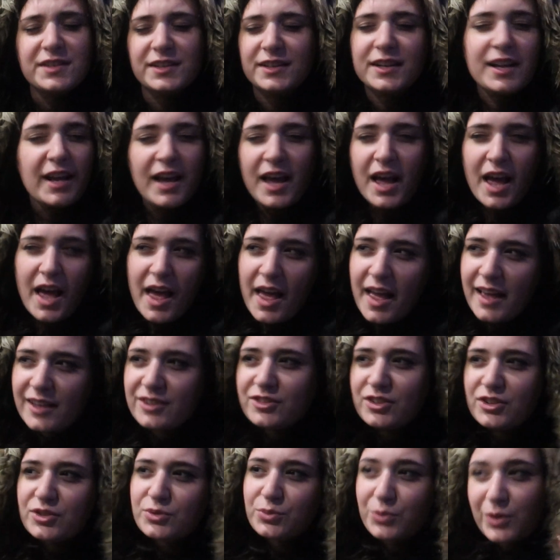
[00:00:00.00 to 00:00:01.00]
and
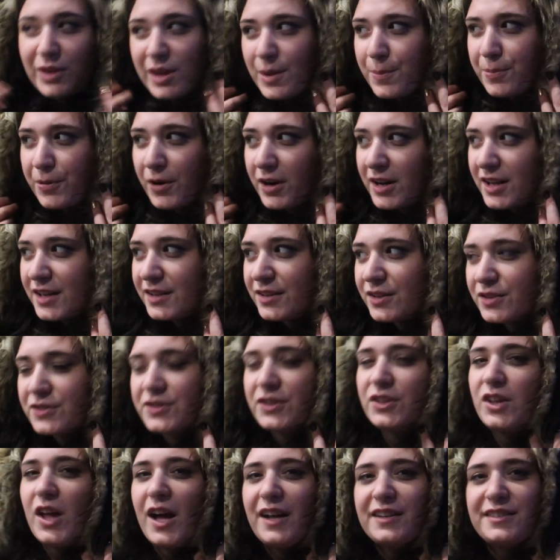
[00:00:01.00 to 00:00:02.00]
it's just really pretty, and there's
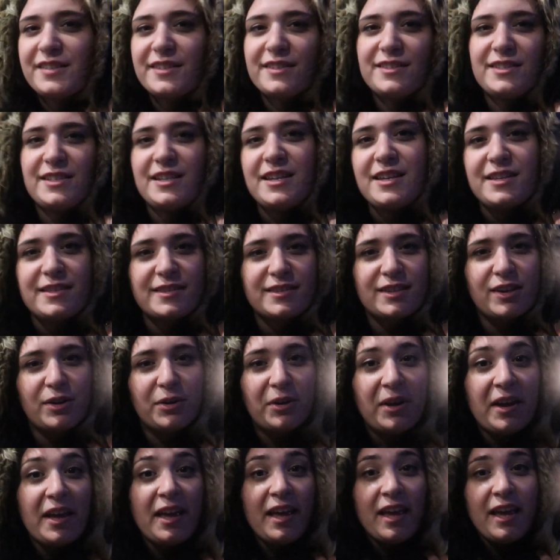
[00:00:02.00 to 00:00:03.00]
a lot to see.
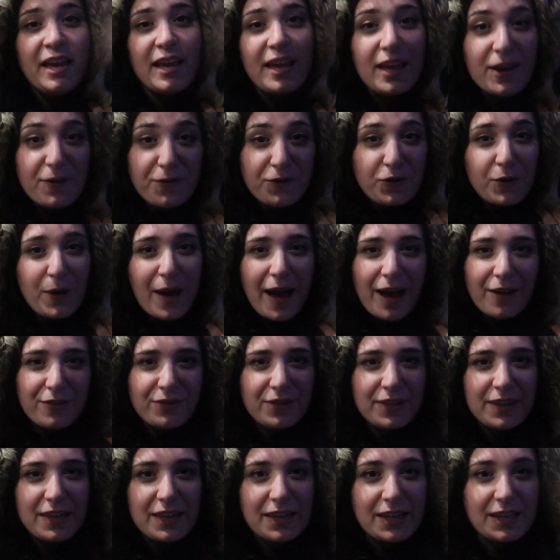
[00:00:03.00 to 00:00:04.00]
So if you have
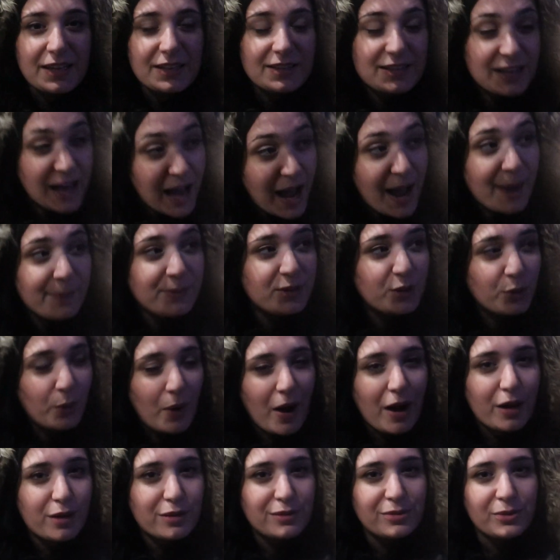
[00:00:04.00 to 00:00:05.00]
the time to
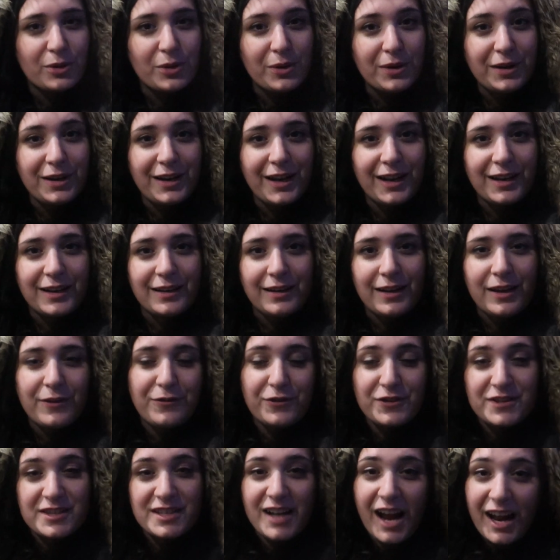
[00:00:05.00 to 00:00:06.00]
walk through it, and if
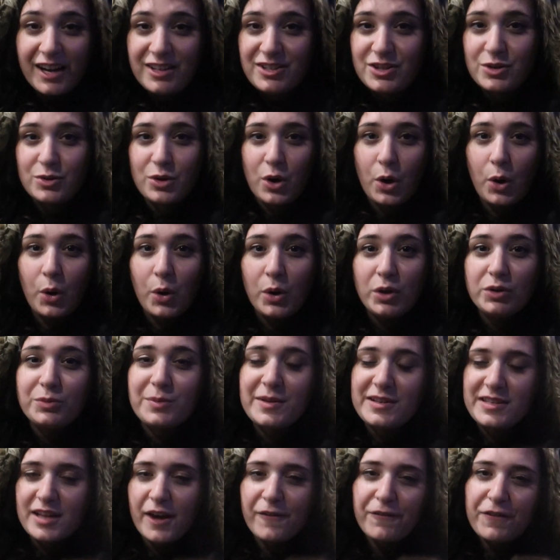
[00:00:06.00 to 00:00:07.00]
it's not too cold,
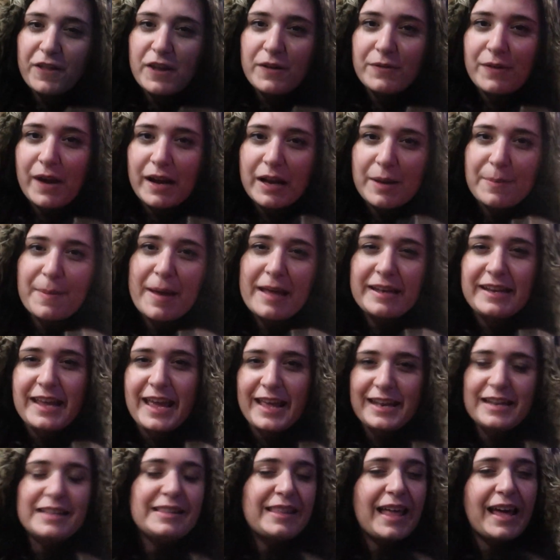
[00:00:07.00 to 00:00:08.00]
we definitely recommend
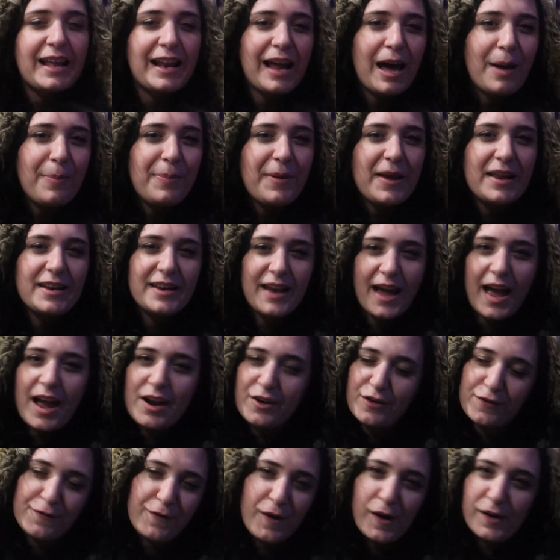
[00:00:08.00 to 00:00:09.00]
hitting that up in
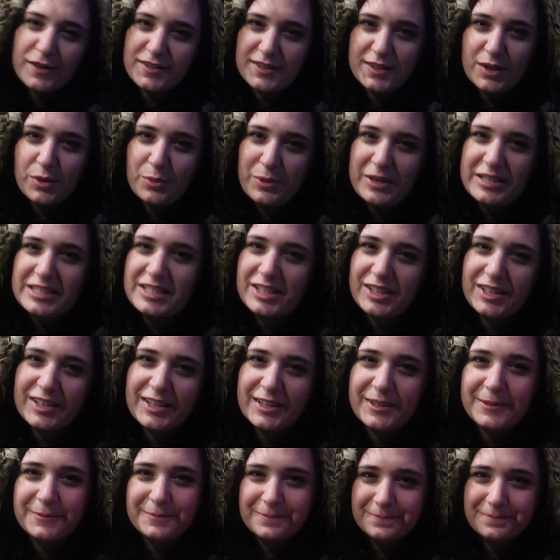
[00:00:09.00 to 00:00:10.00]
Niagara Falls in the
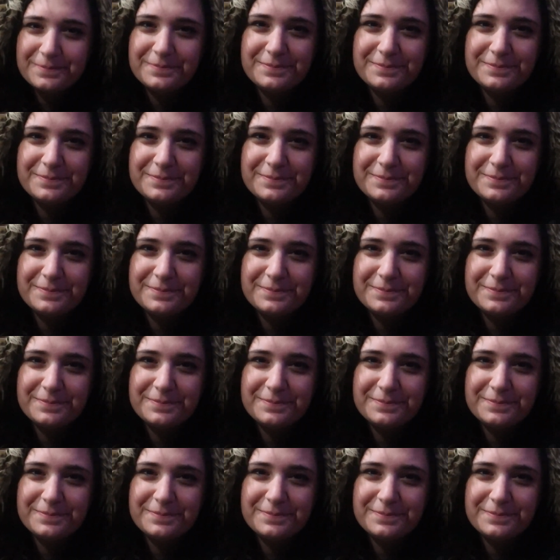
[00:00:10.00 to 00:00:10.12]
winter.